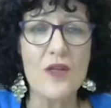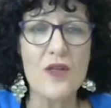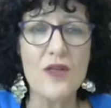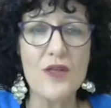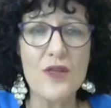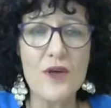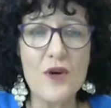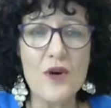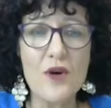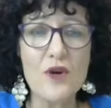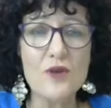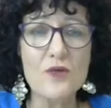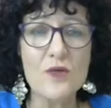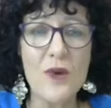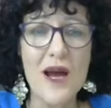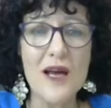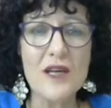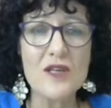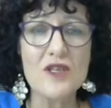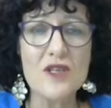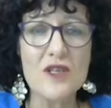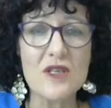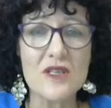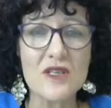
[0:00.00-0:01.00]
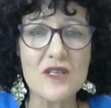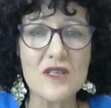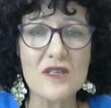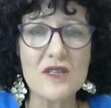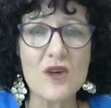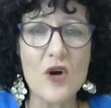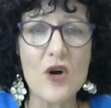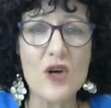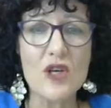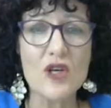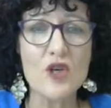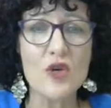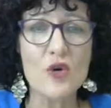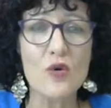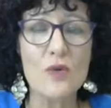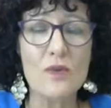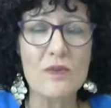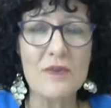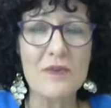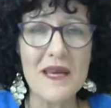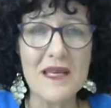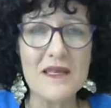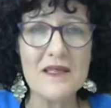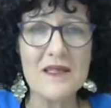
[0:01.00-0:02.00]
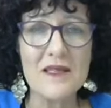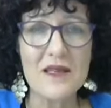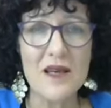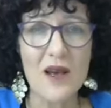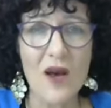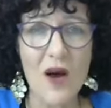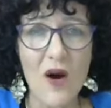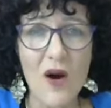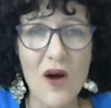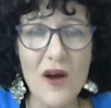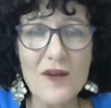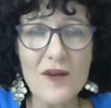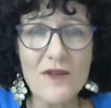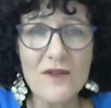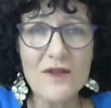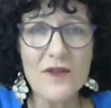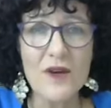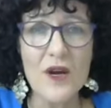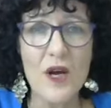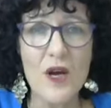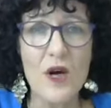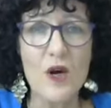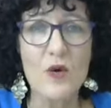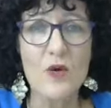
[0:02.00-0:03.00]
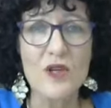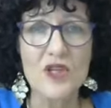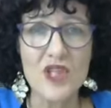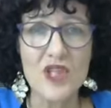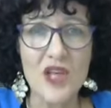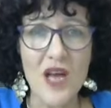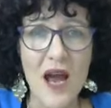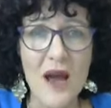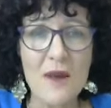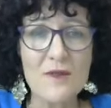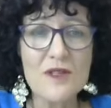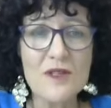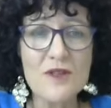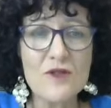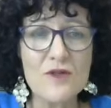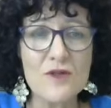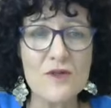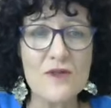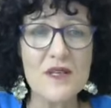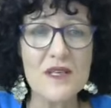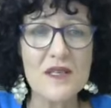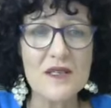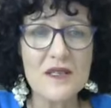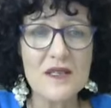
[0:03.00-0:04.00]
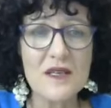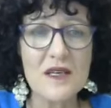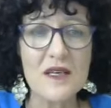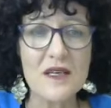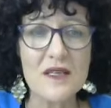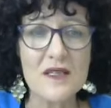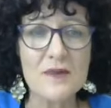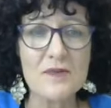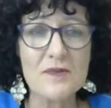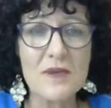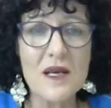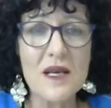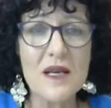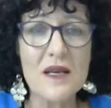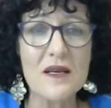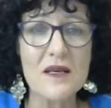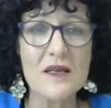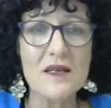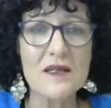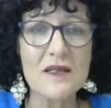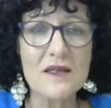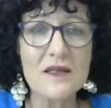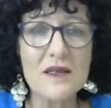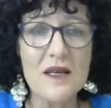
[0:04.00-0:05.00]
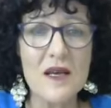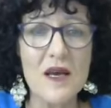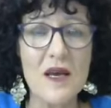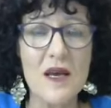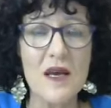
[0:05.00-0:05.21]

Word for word: third way to design your best life which comes from the six pillars